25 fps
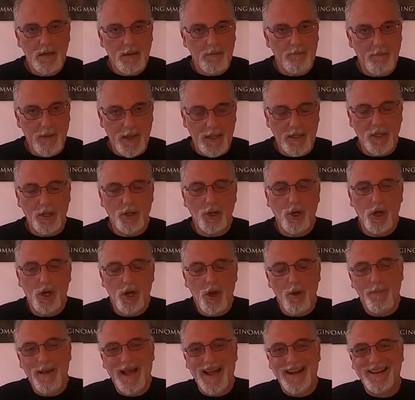Make the dog
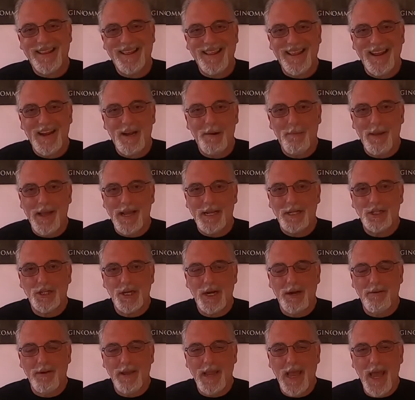go back to that
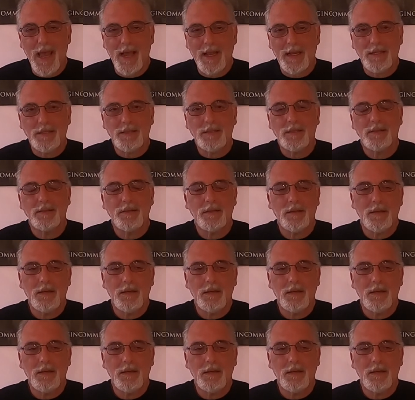imaginary X.